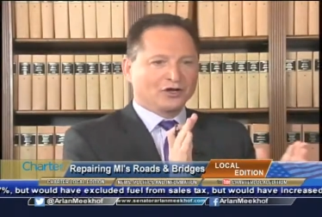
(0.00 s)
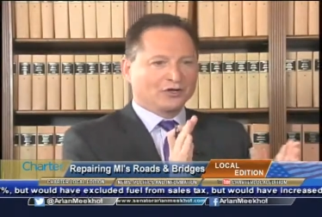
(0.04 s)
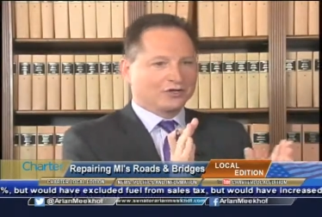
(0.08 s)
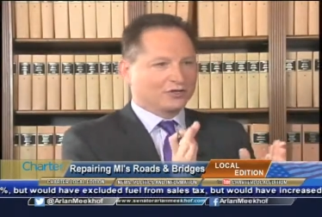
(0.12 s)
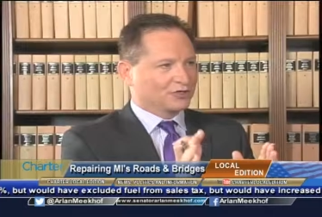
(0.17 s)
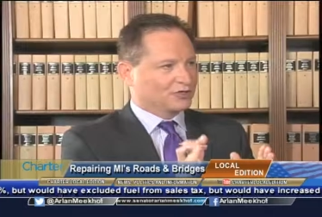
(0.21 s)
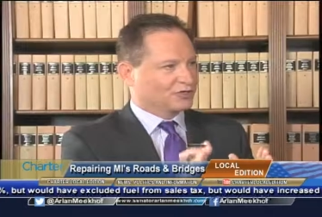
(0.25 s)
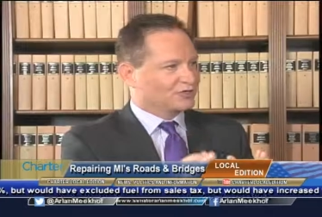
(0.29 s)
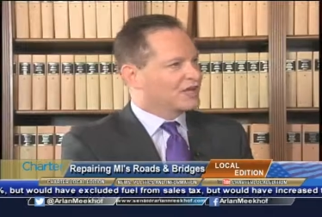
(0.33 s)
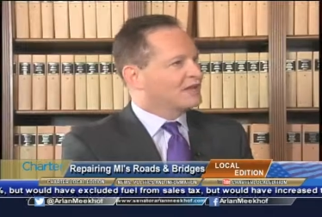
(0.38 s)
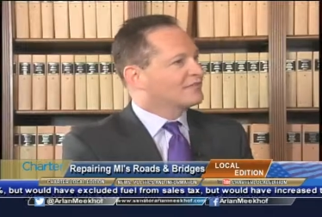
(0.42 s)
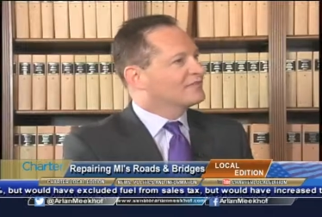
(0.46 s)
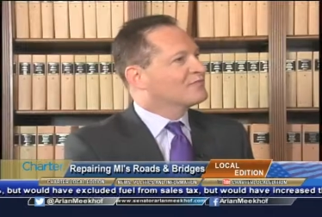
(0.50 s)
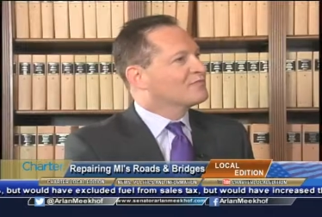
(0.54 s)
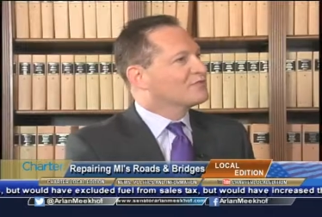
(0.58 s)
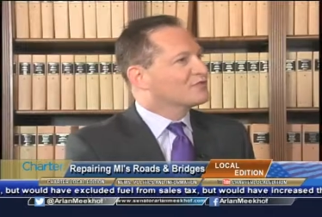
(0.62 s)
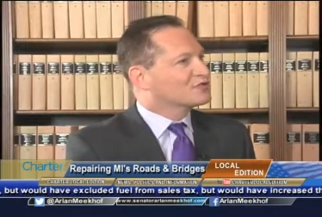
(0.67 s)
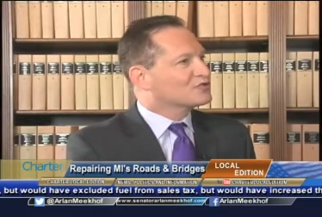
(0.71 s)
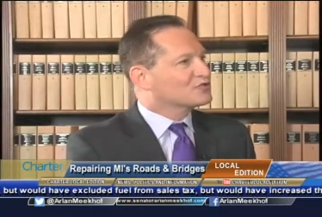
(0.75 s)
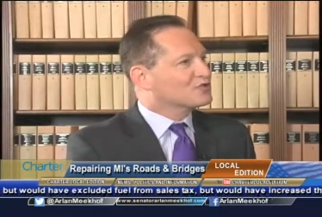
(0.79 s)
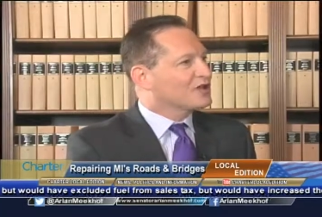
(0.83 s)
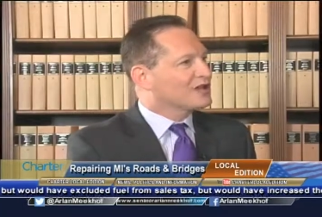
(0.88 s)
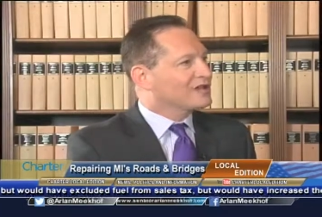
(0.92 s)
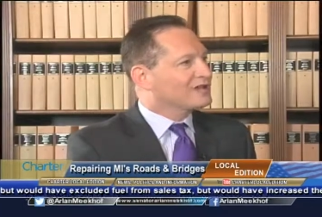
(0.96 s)
to
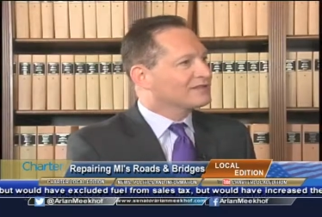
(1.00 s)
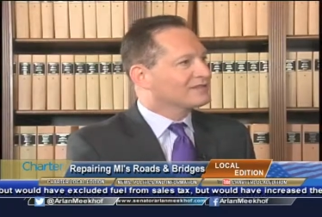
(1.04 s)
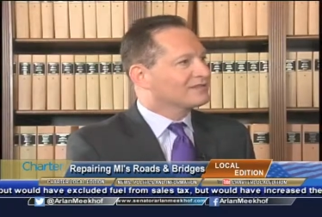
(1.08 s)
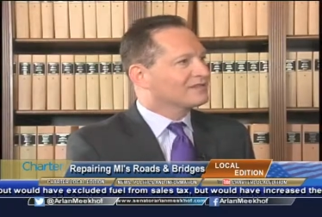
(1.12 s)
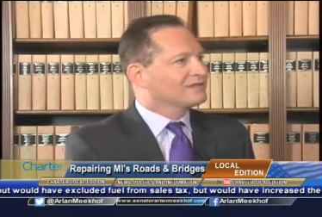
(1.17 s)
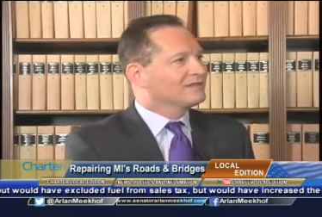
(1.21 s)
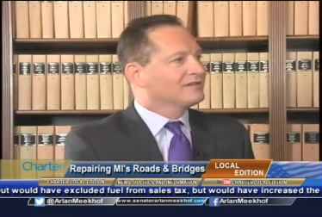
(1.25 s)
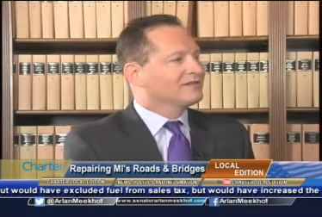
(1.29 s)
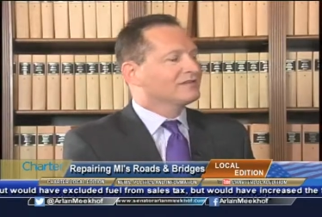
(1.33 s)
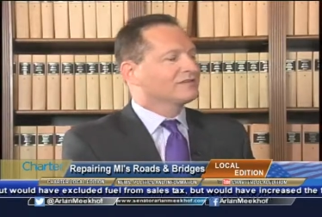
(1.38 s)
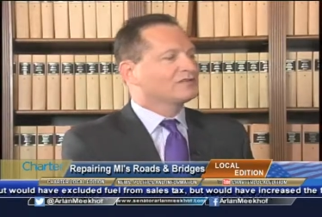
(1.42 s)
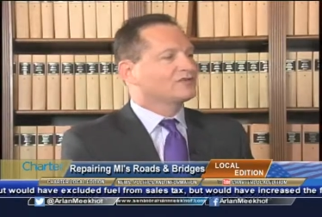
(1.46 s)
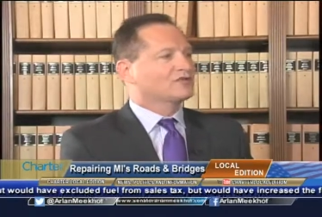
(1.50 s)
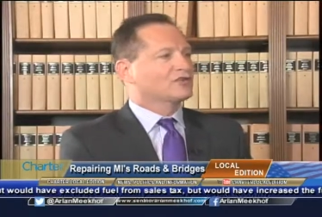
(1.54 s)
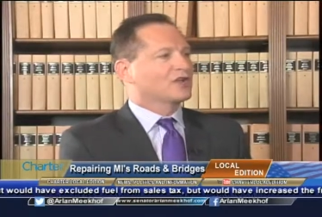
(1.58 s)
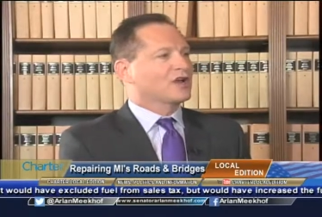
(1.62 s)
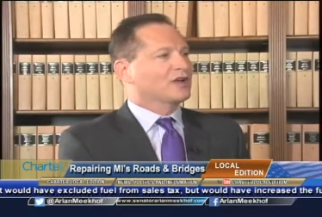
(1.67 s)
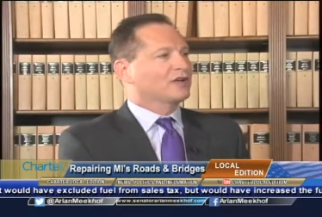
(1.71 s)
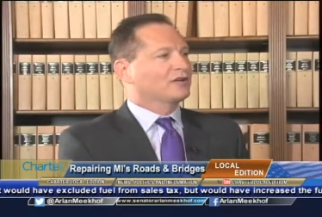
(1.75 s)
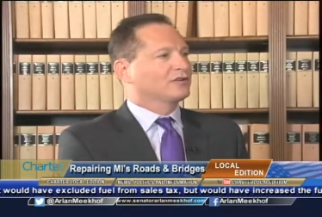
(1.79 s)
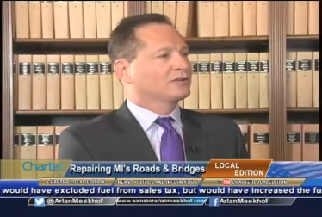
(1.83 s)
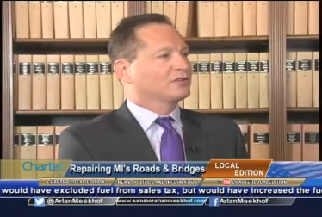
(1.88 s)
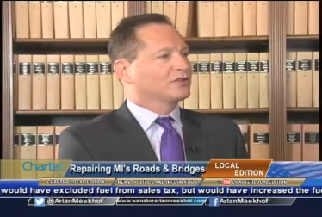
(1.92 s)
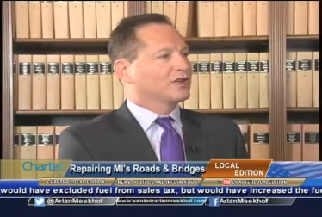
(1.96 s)
7%
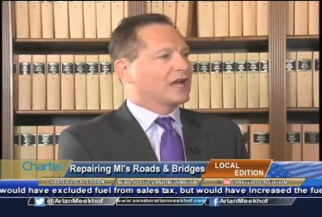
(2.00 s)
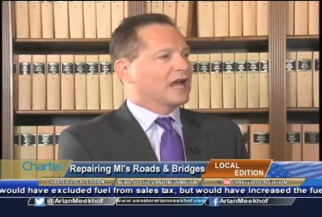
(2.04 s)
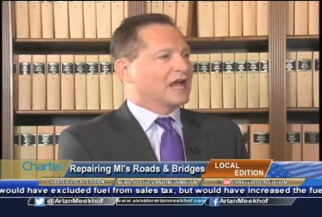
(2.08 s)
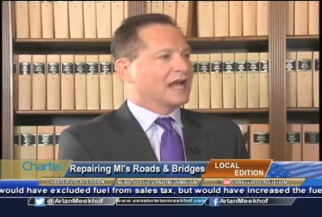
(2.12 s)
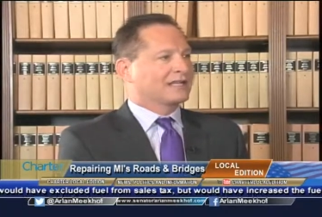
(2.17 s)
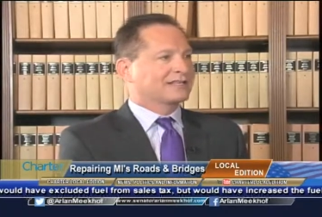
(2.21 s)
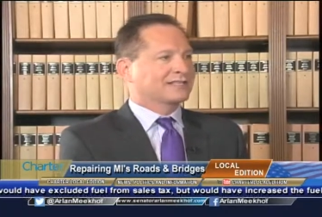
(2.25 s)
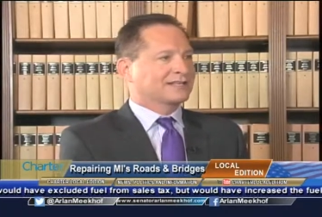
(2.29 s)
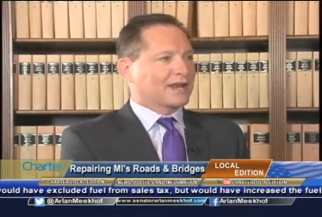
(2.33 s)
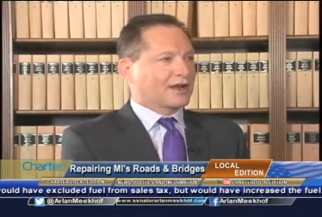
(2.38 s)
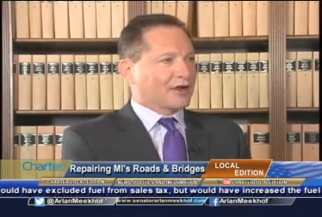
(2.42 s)
sales tax,